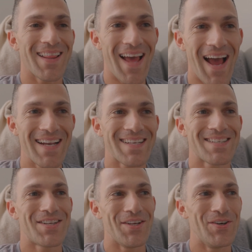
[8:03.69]
that
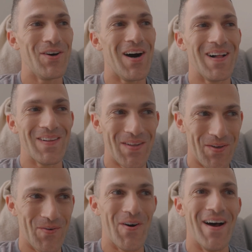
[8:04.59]
to a
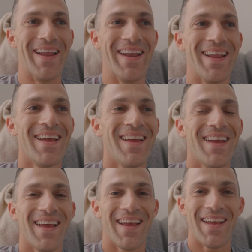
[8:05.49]
little one
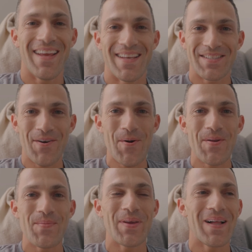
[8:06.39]
is going
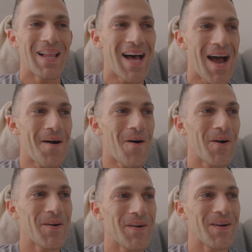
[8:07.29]
to be a lot
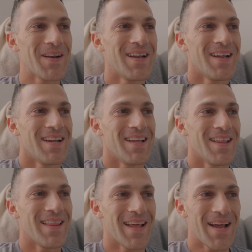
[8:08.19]
harder
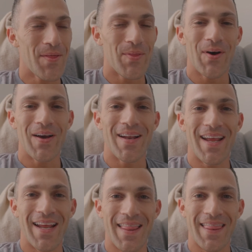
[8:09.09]
than I thought.
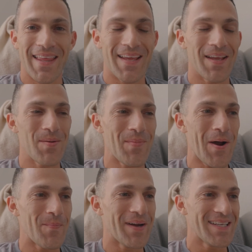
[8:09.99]
And thinking
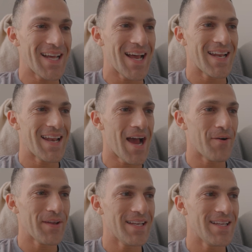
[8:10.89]
about my dad and
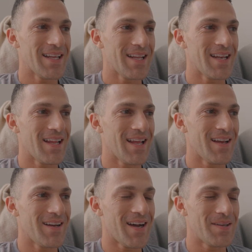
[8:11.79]
how he did it,
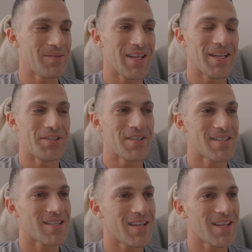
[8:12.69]
I'm it just